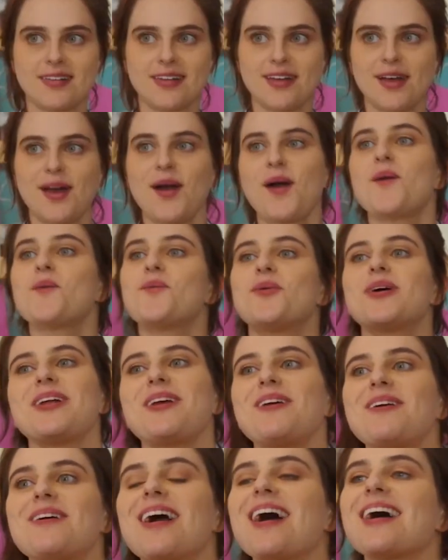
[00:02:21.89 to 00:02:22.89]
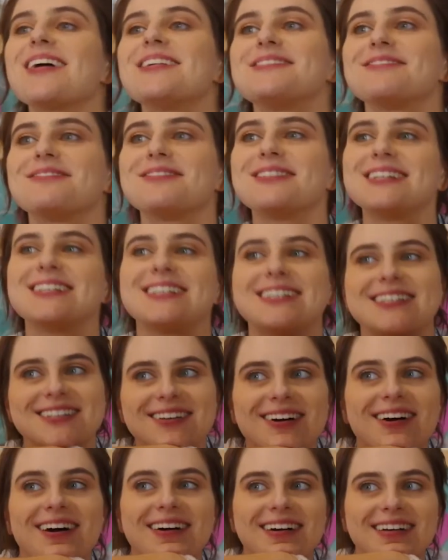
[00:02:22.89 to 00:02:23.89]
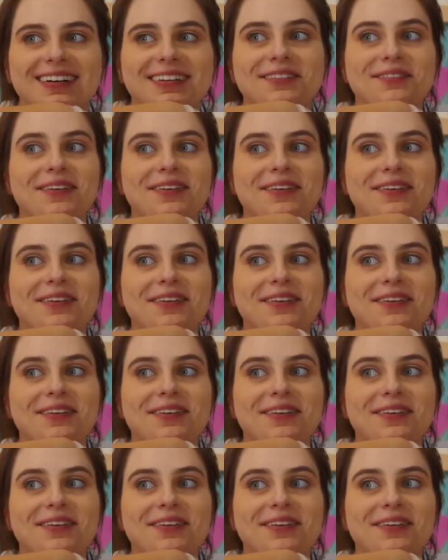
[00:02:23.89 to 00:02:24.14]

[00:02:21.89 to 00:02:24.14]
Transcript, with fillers: What are you guys really talking